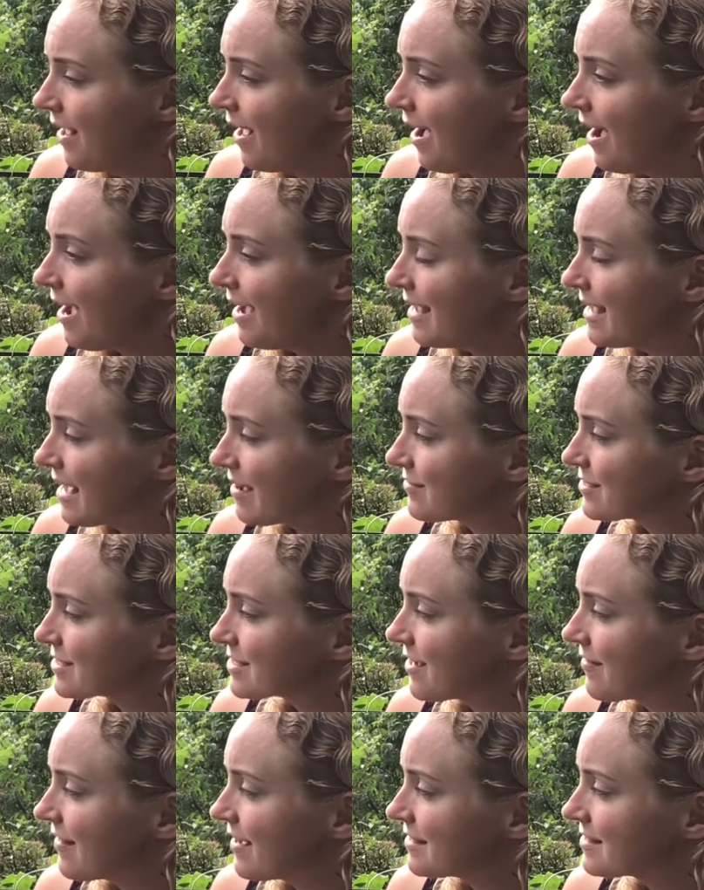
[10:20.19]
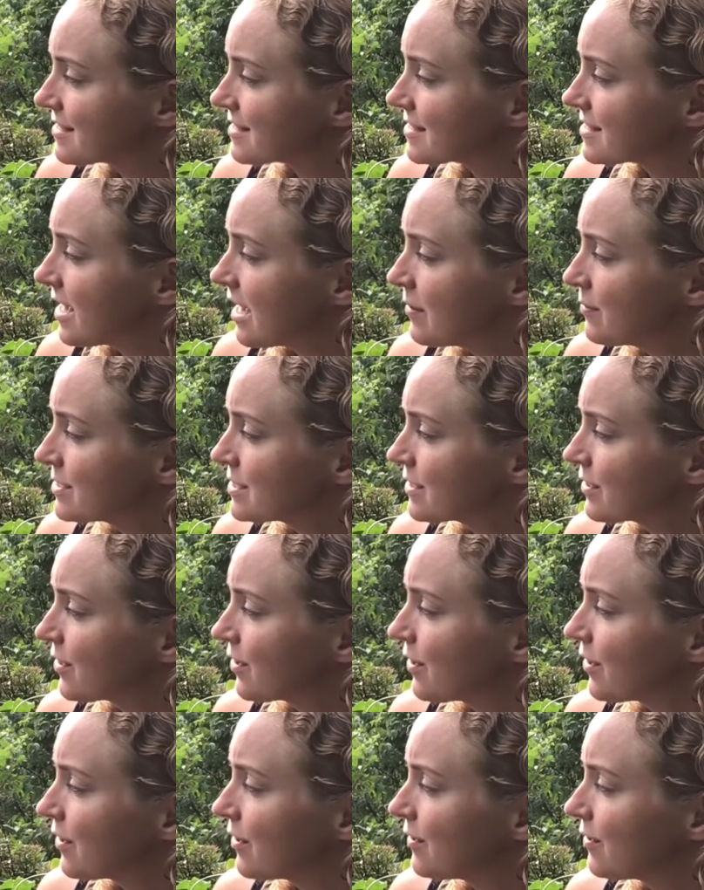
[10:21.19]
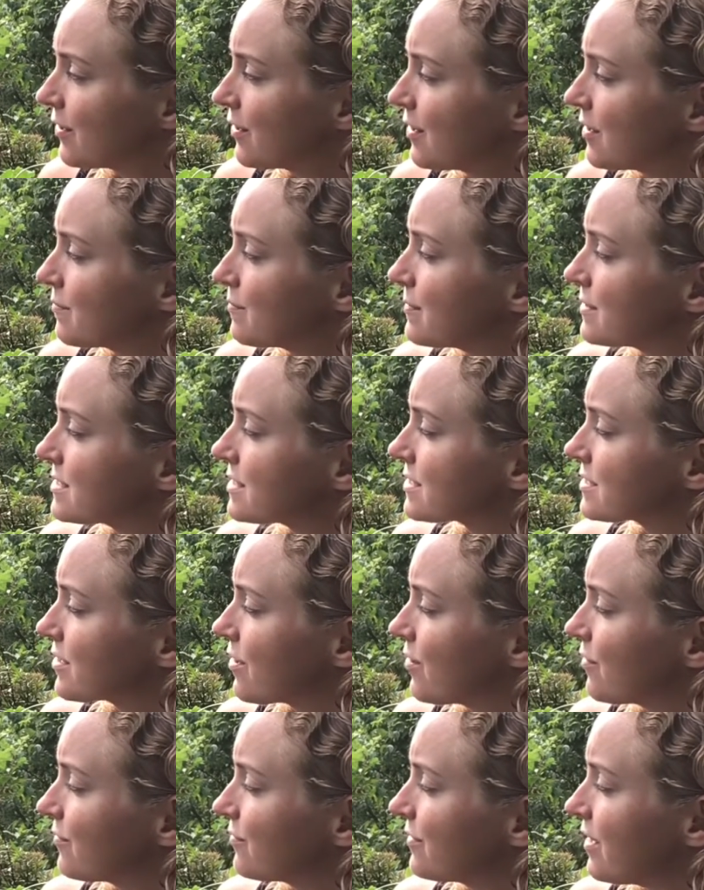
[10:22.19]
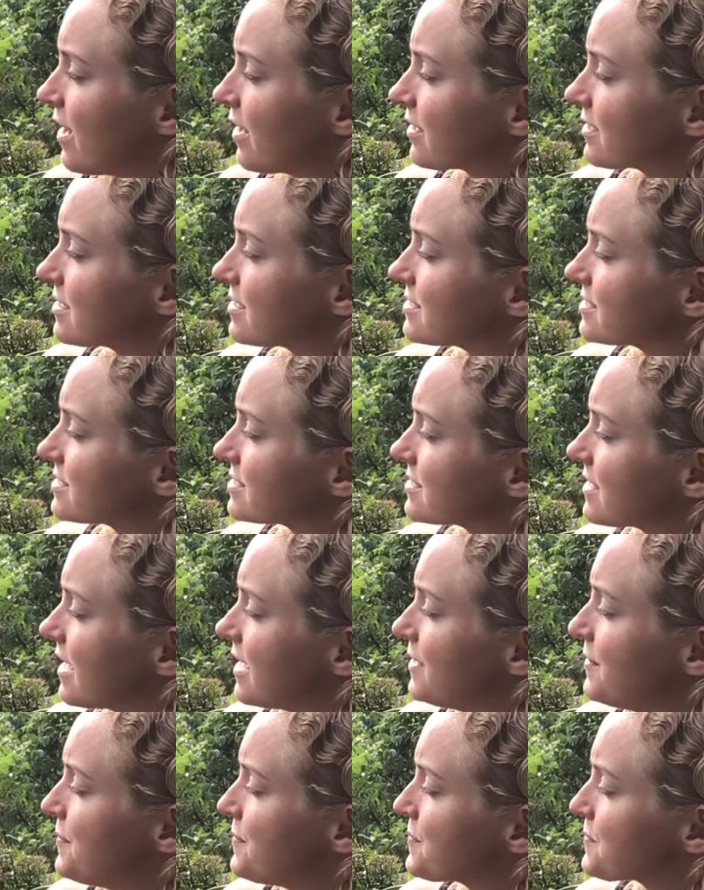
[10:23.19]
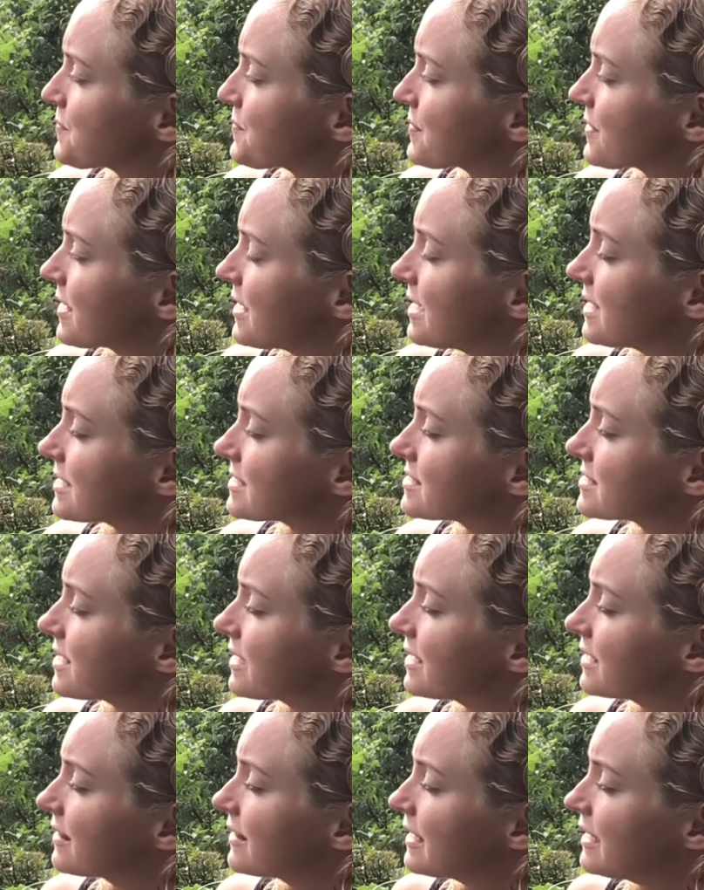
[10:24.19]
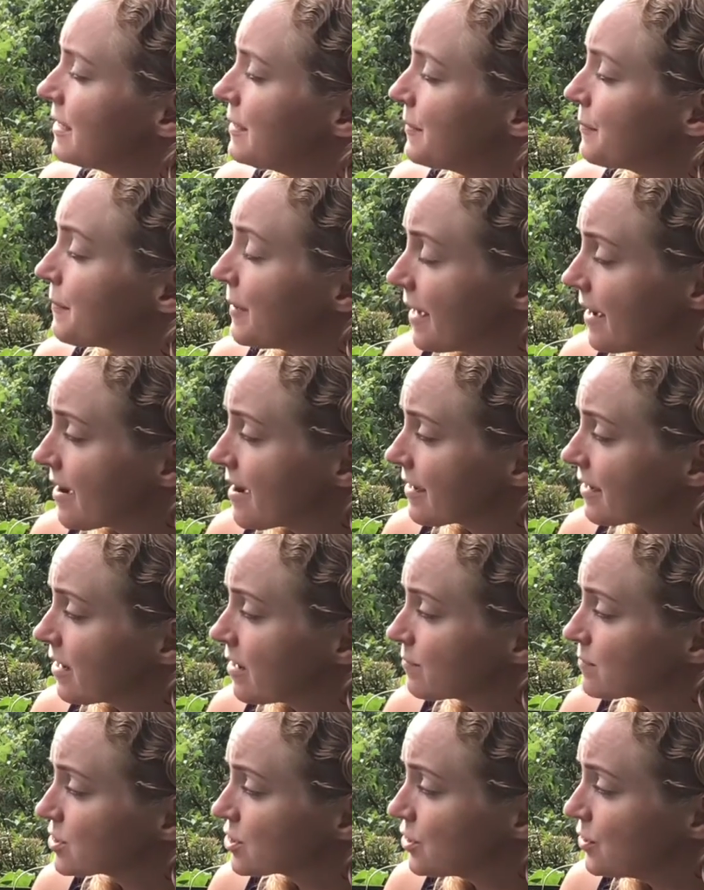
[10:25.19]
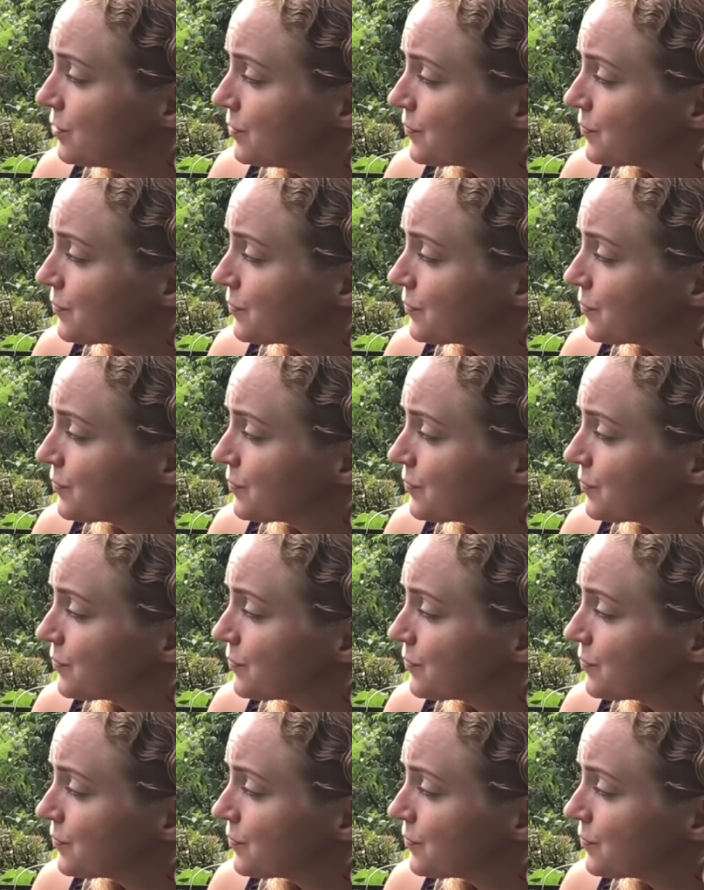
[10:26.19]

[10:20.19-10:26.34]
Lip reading: "I haven't done that since I was a girl," Mrs. Goldlock said excitedly. "May I come too?"